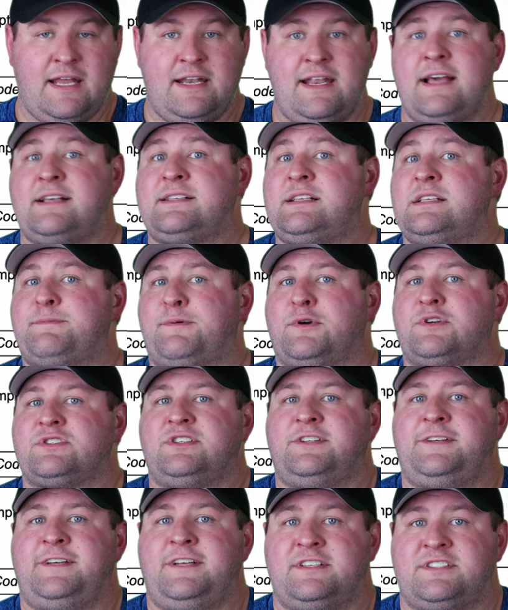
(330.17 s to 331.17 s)
Next is
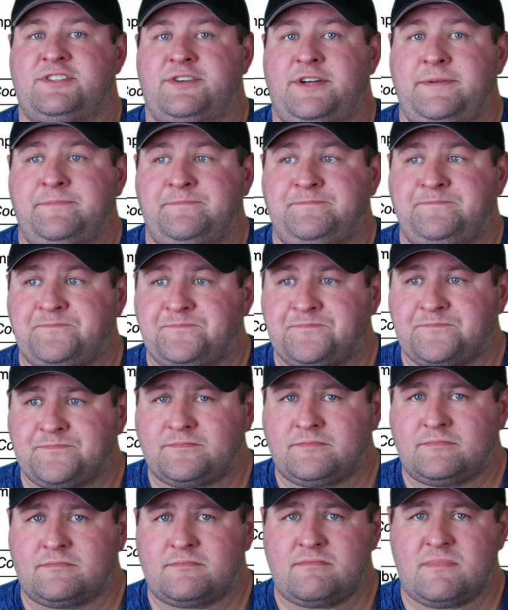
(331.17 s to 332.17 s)
personal history.
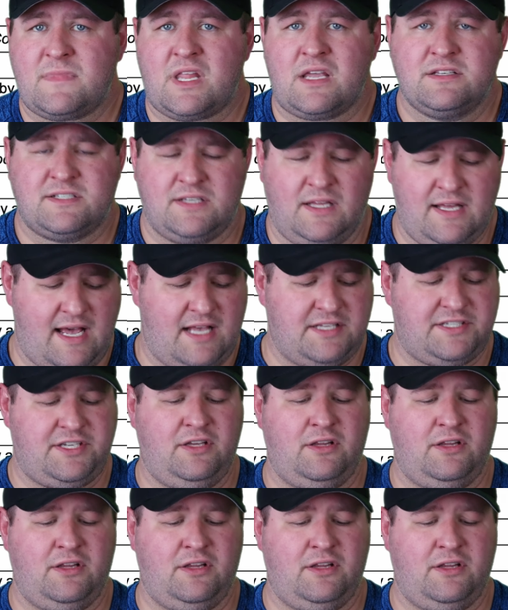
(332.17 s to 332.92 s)
So they ask